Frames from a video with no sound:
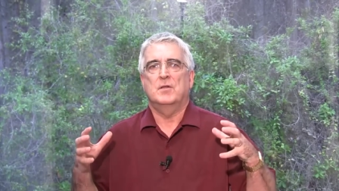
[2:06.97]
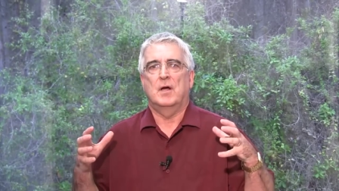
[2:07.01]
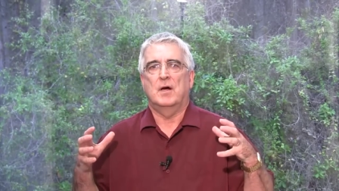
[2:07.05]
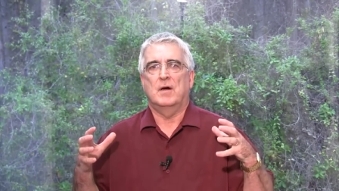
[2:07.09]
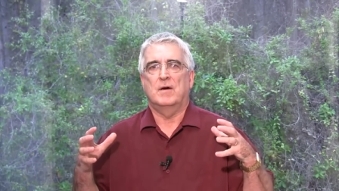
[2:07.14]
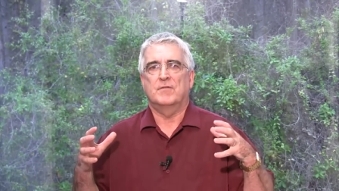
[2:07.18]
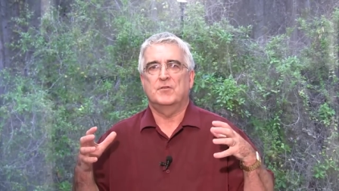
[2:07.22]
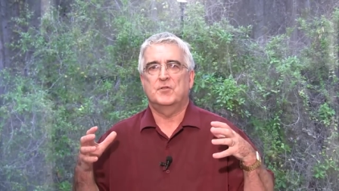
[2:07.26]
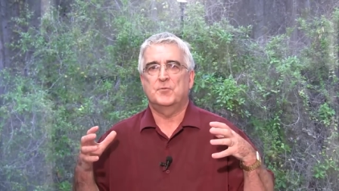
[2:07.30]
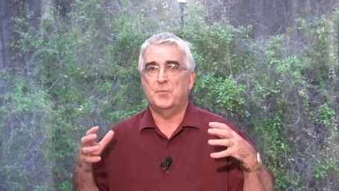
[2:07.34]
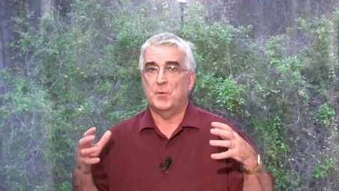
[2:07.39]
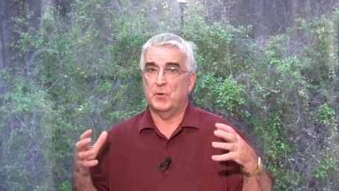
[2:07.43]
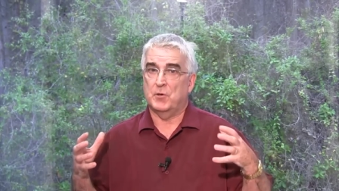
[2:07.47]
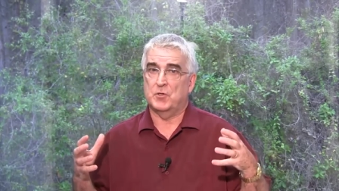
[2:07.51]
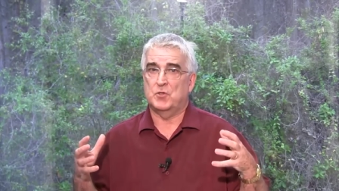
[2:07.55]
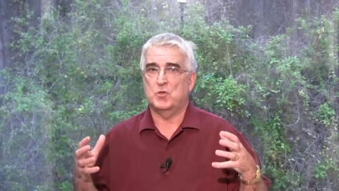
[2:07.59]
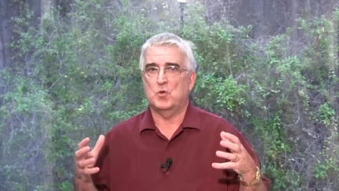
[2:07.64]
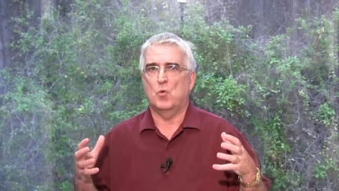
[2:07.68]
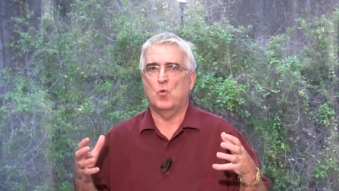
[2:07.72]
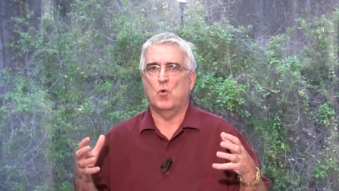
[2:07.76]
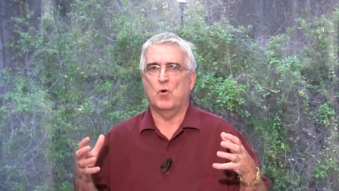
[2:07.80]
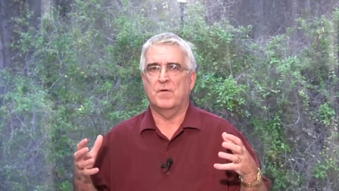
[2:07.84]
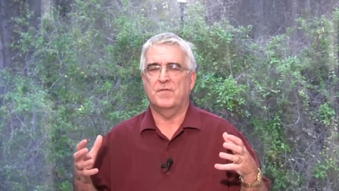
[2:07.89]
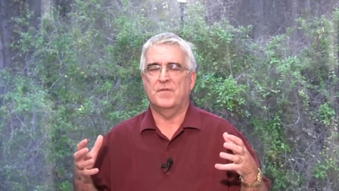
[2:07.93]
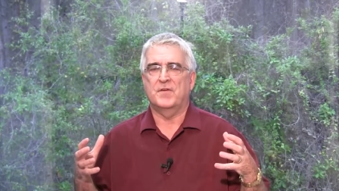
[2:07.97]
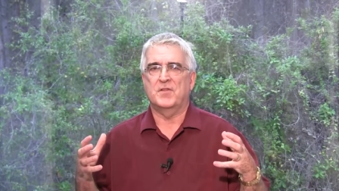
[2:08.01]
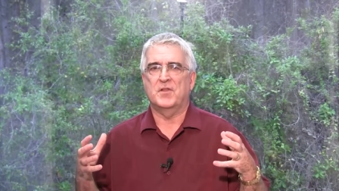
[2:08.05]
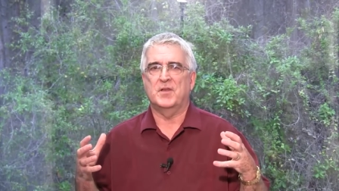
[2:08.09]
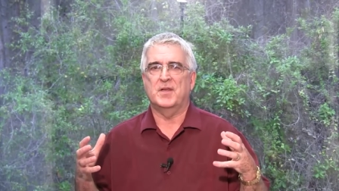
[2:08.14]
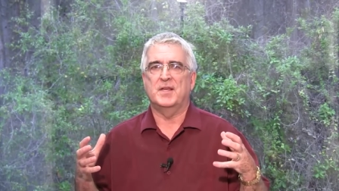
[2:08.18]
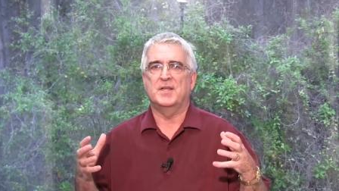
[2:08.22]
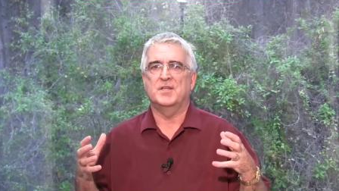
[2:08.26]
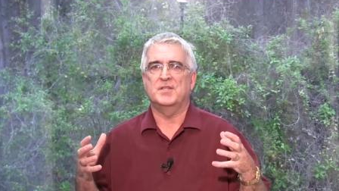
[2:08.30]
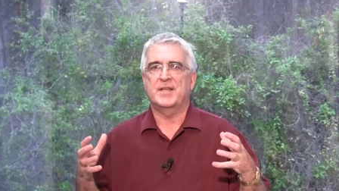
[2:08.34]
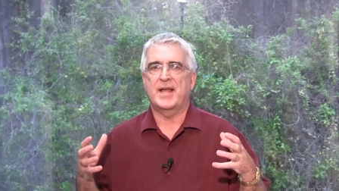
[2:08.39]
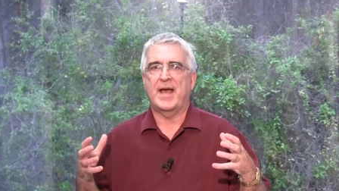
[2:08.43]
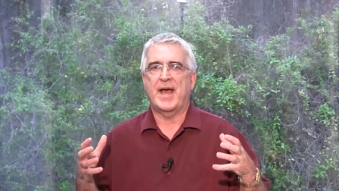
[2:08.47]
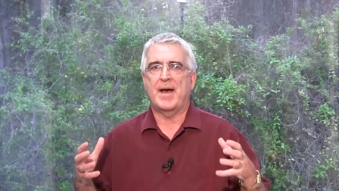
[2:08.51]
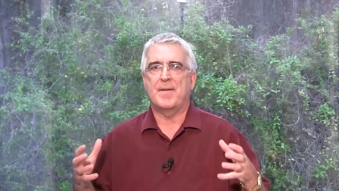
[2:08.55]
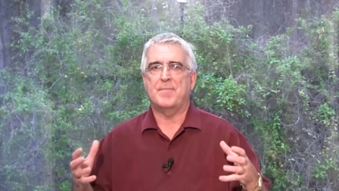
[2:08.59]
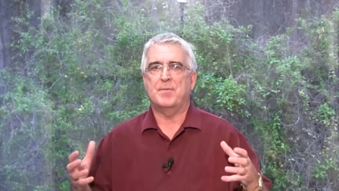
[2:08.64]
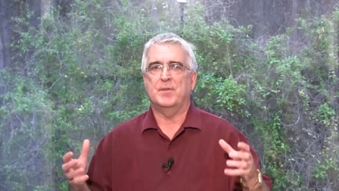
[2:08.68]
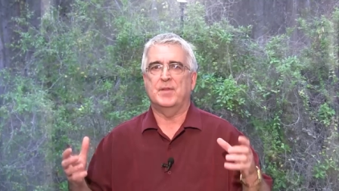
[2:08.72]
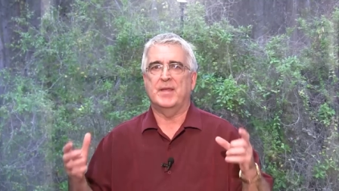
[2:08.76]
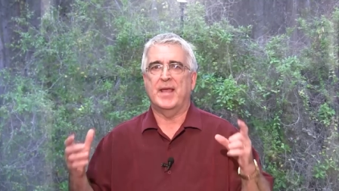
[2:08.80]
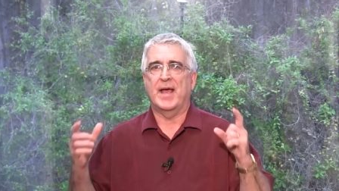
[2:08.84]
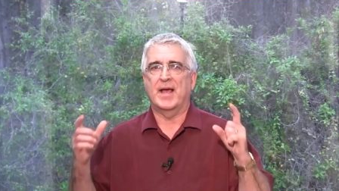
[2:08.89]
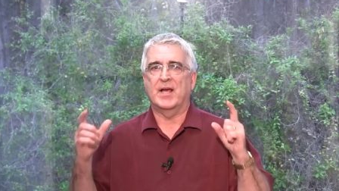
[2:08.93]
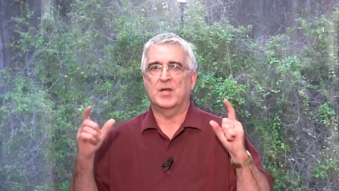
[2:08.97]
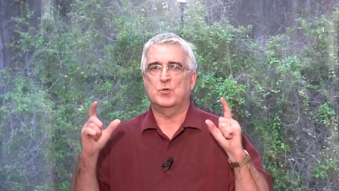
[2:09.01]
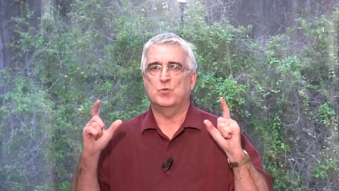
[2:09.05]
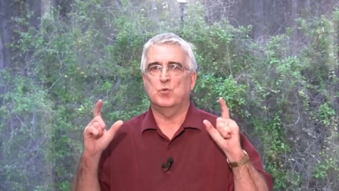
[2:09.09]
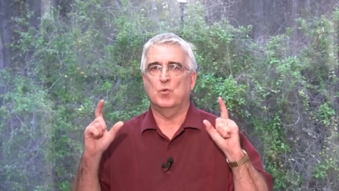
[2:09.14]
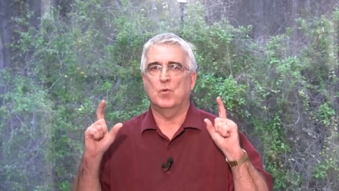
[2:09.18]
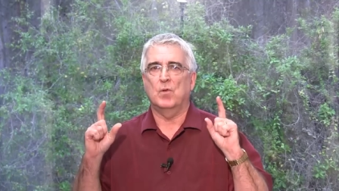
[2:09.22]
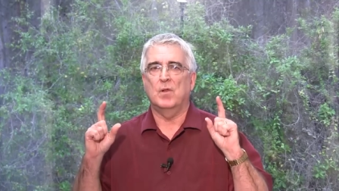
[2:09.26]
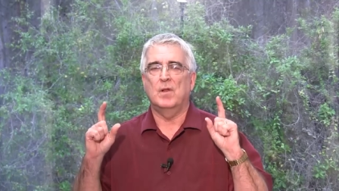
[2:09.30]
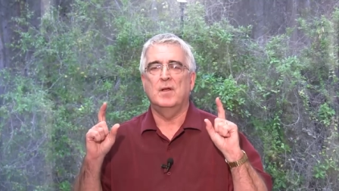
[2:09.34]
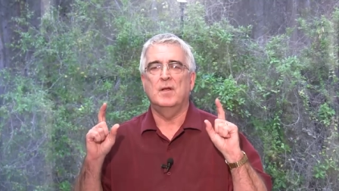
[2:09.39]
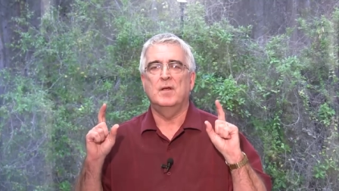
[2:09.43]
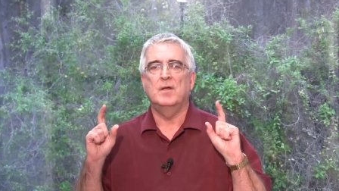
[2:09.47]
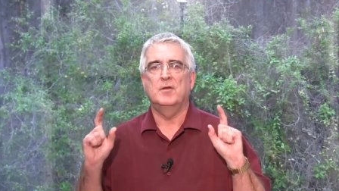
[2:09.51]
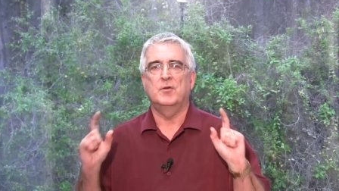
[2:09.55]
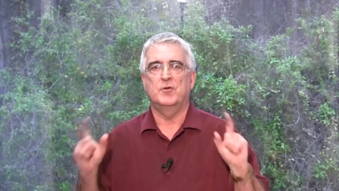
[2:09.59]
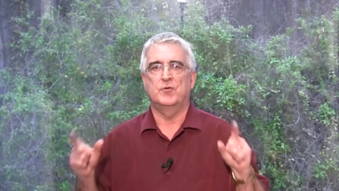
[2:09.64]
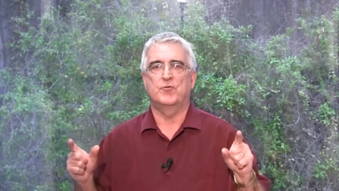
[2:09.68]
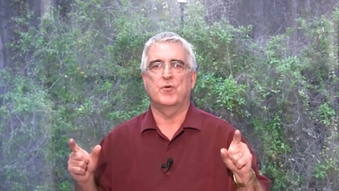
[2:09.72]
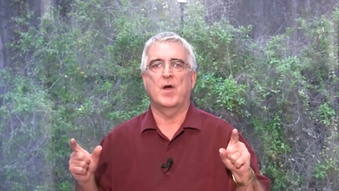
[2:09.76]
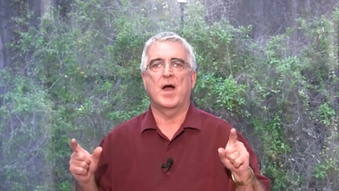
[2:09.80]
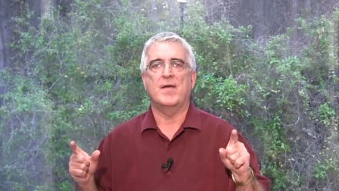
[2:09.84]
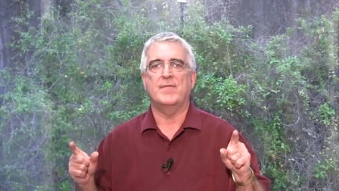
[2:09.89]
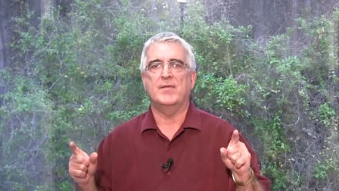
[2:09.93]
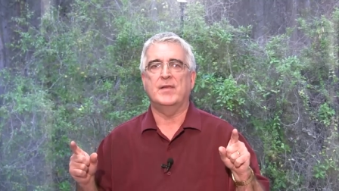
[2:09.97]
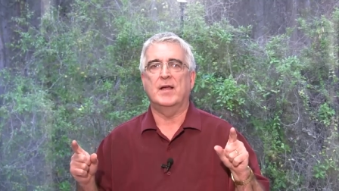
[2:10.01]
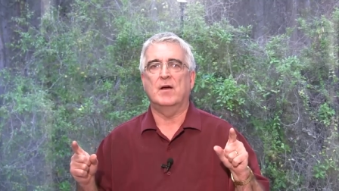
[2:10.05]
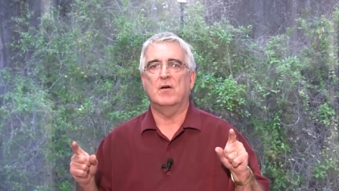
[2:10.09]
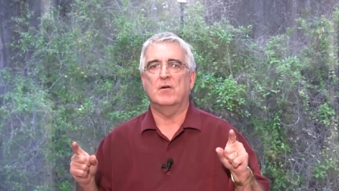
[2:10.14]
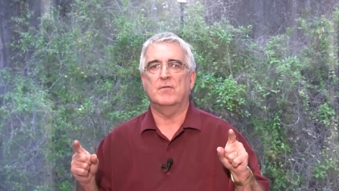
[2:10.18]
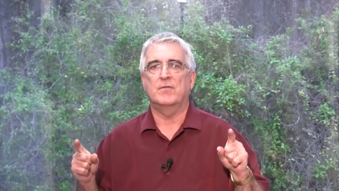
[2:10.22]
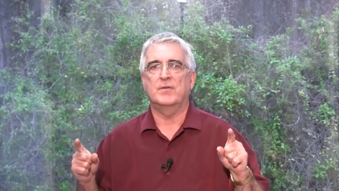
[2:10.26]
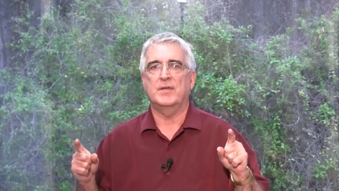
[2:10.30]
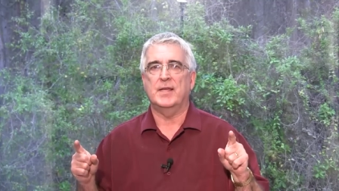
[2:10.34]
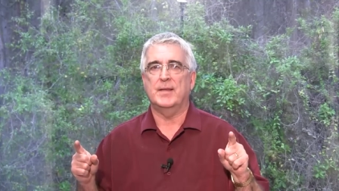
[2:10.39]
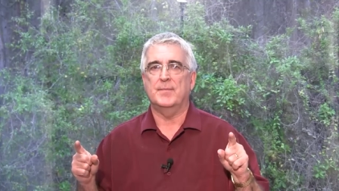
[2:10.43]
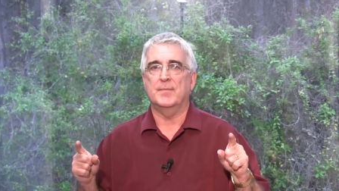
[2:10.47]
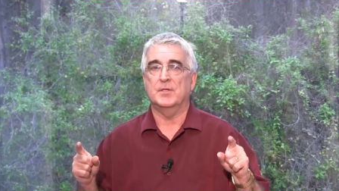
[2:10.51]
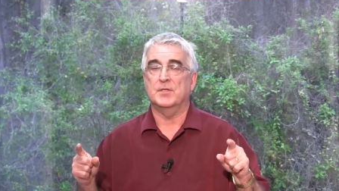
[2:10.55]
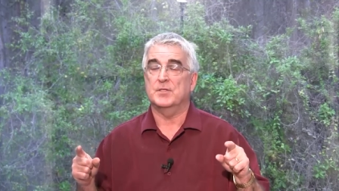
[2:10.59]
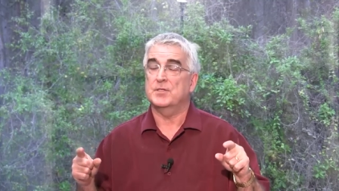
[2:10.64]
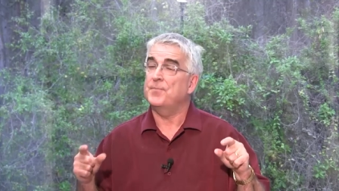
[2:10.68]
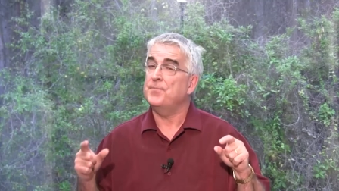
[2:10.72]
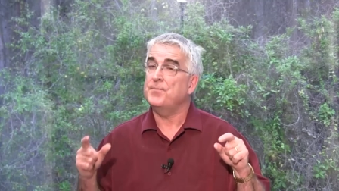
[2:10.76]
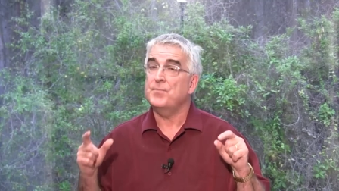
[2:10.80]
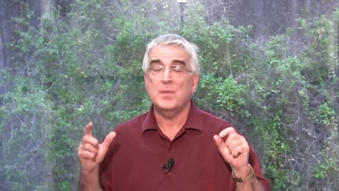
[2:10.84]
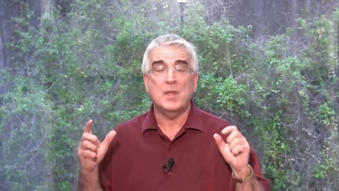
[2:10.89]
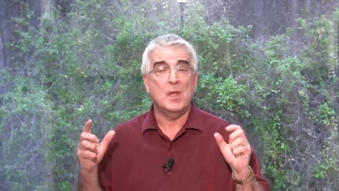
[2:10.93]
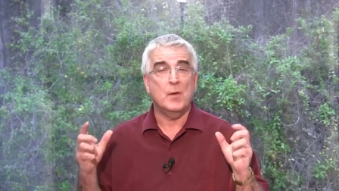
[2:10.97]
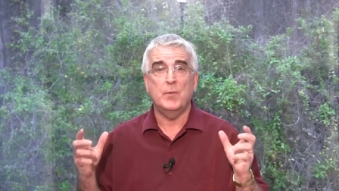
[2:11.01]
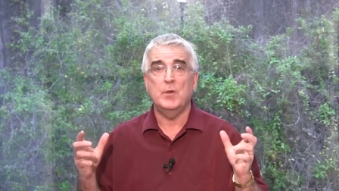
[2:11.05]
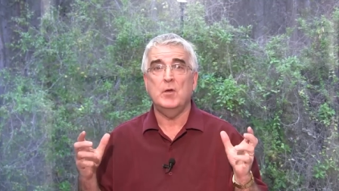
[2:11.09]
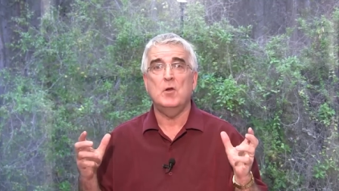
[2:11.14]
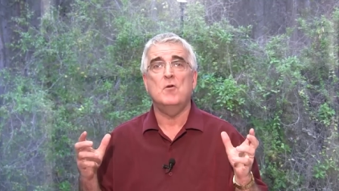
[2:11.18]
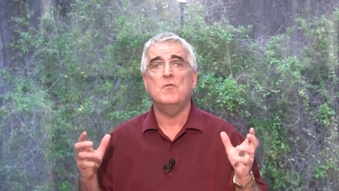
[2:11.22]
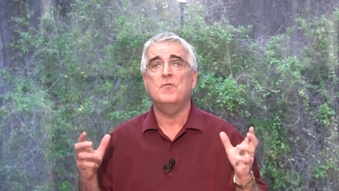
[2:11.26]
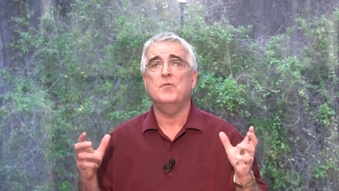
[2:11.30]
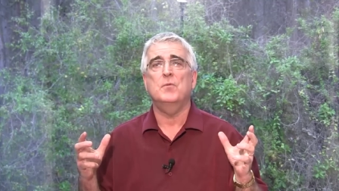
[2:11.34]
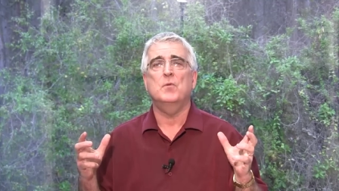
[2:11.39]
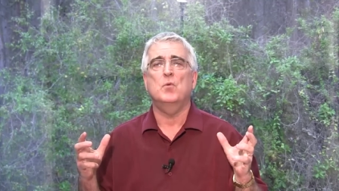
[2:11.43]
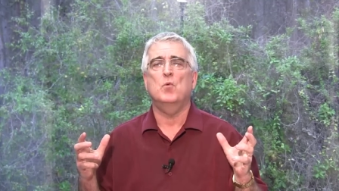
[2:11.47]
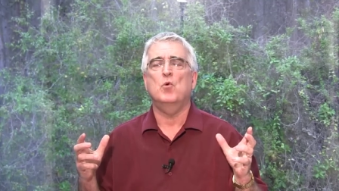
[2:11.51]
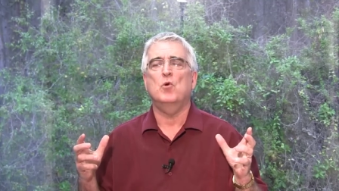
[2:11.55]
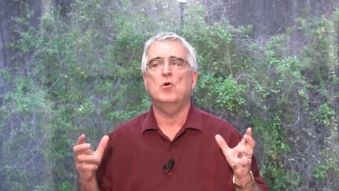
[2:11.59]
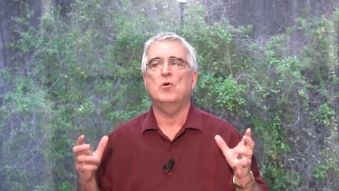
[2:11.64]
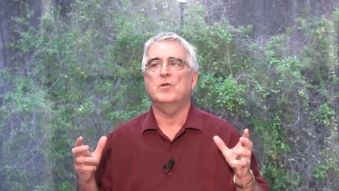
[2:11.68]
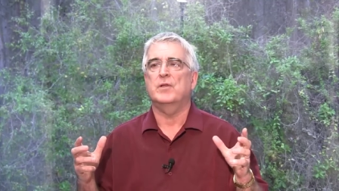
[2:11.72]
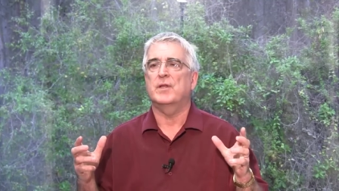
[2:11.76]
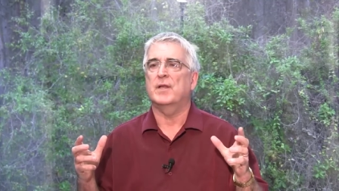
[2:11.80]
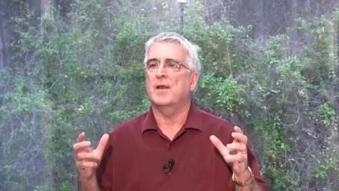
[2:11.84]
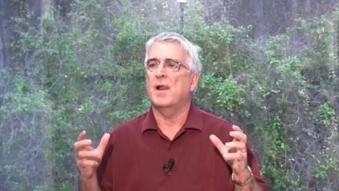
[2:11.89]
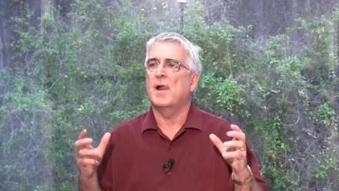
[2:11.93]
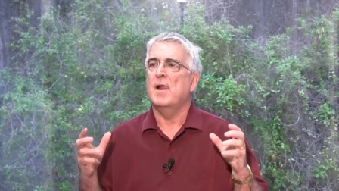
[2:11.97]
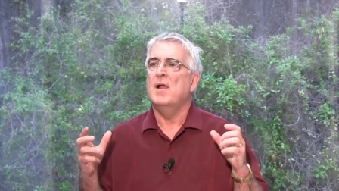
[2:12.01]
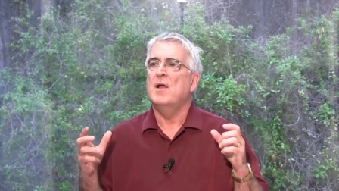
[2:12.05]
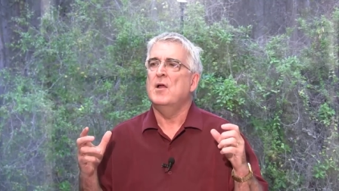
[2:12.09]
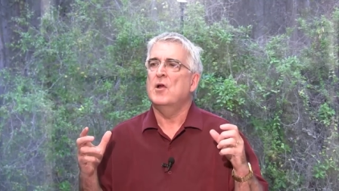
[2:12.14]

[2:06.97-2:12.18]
of spiritual warfare that needs to happen, the actual driving out of demons. And we know from the Word that